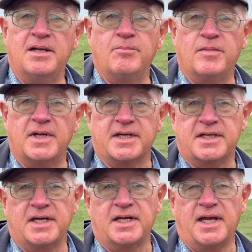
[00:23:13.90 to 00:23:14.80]
But
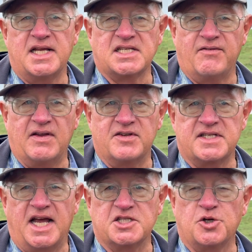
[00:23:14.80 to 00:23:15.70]
as I've
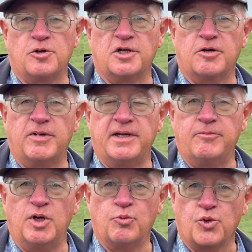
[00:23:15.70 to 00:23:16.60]
emphasized earlier, we
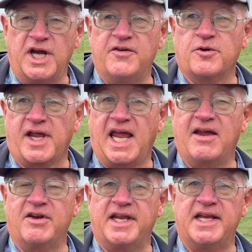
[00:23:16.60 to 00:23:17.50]
breed for
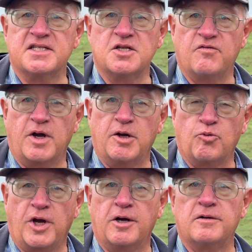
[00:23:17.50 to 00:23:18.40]
calving needs, so very
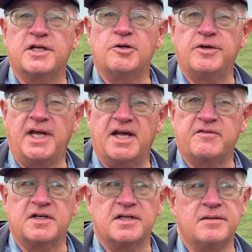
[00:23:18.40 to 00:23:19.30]
rarely do we have
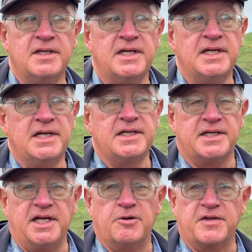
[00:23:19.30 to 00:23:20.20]
to
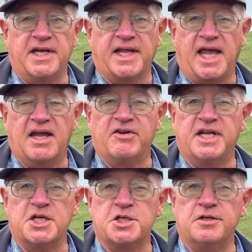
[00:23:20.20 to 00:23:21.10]
deal with any calving
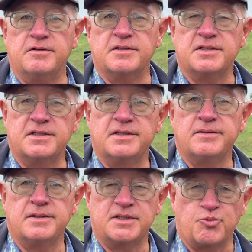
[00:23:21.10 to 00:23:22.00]
issues,
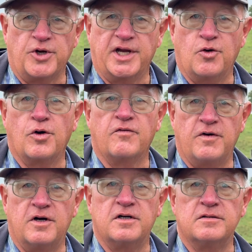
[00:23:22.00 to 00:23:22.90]
spring or
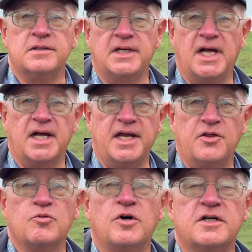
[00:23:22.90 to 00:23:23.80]
fall,
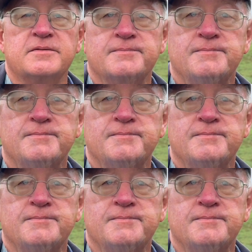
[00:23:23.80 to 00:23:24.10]
either one.